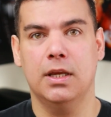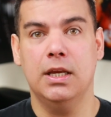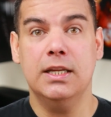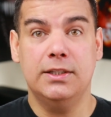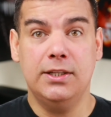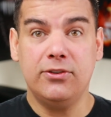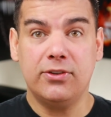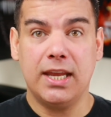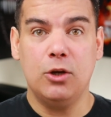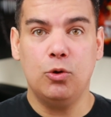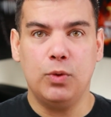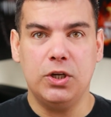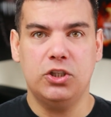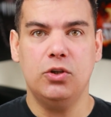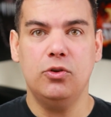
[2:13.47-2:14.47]
This can
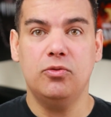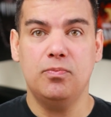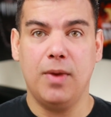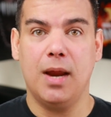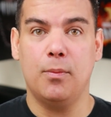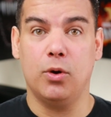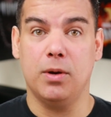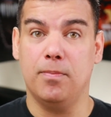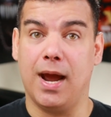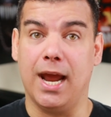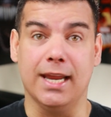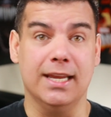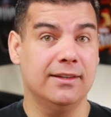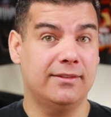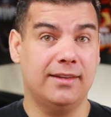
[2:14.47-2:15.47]
reduce memory
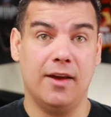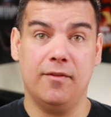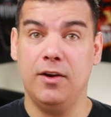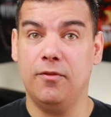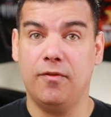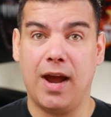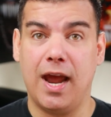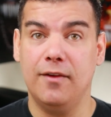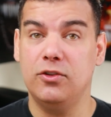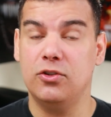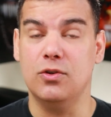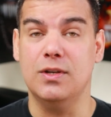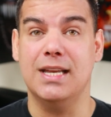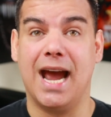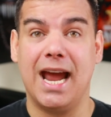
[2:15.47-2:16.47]
by 75 to
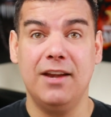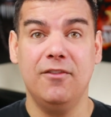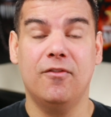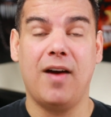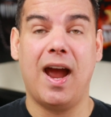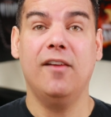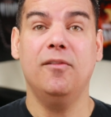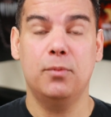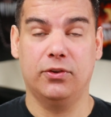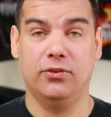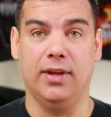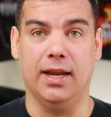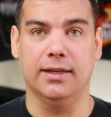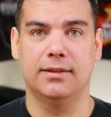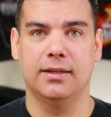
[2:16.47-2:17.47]

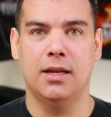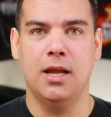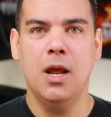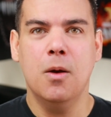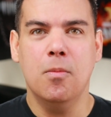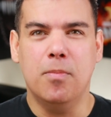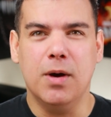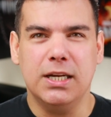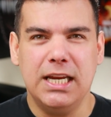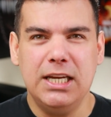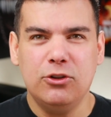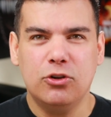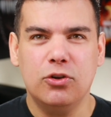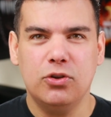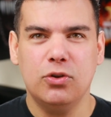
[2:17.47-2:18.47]
95%, but
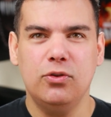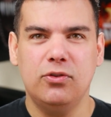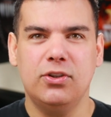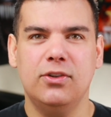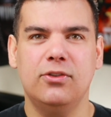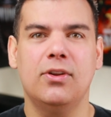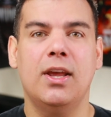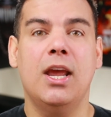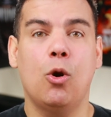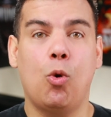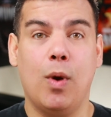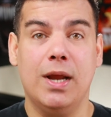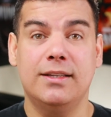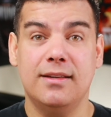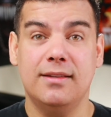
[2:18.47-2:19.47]
introduces
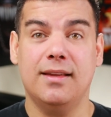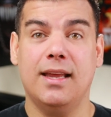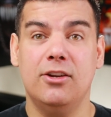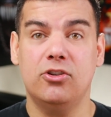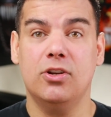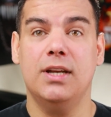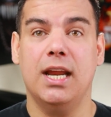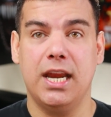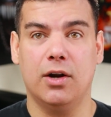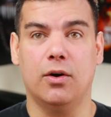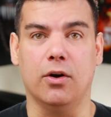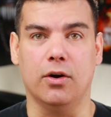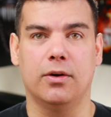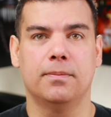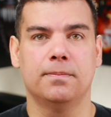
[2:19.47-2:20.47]
quantization
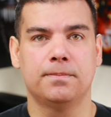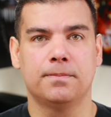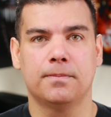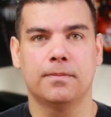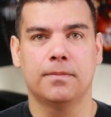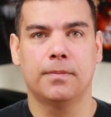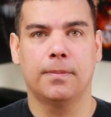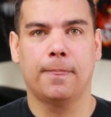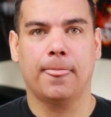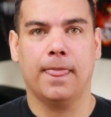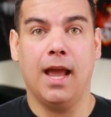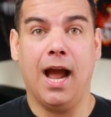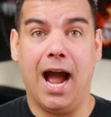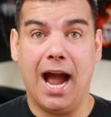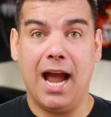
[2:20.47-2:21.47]
error.
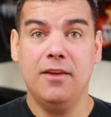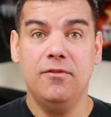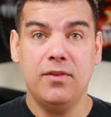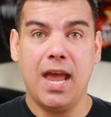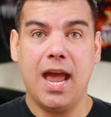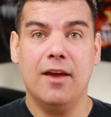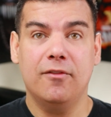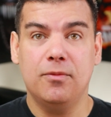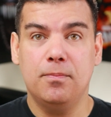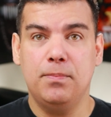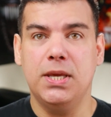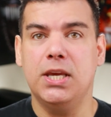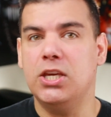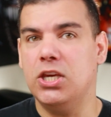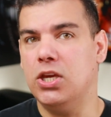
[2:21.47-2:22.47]
IVF
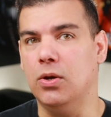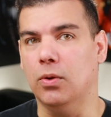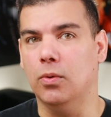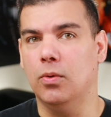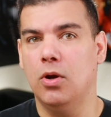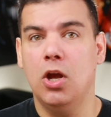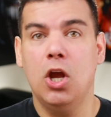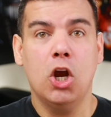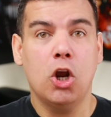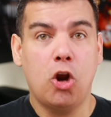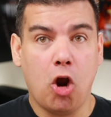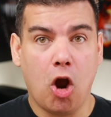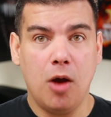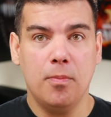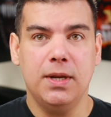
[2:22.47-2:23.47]
PQ
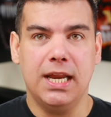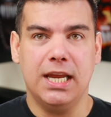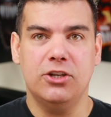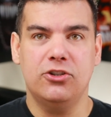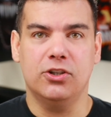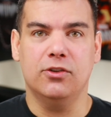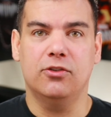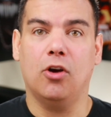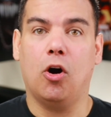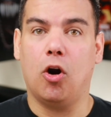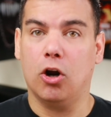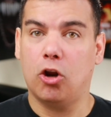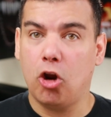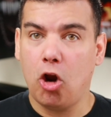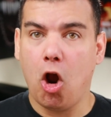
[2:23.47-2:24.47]
combinations are
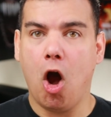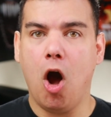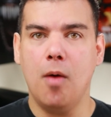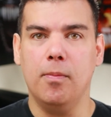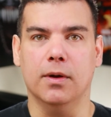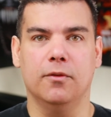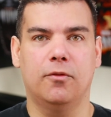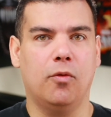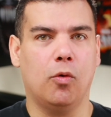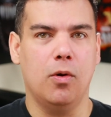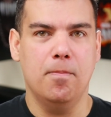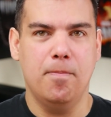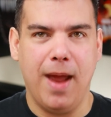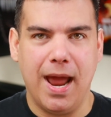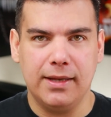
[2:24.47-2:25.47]
common for
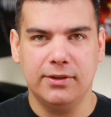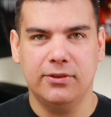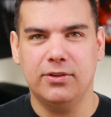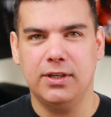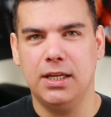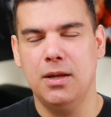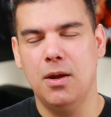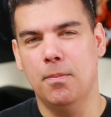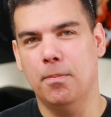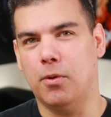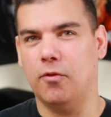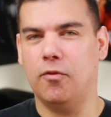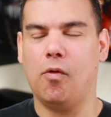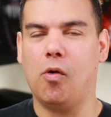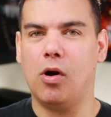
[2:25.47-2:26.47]
balancing
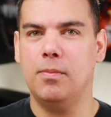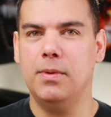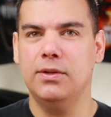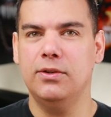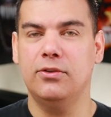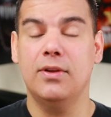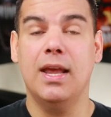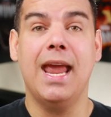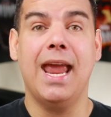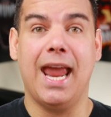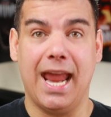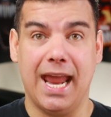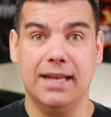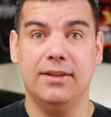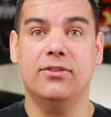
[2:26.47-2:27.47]
performance
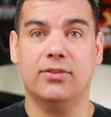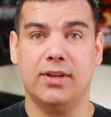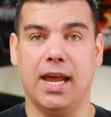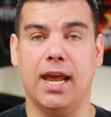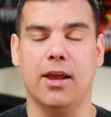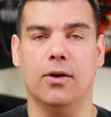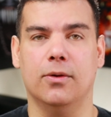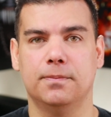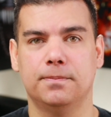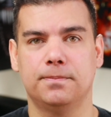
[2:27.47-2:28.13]
and scale.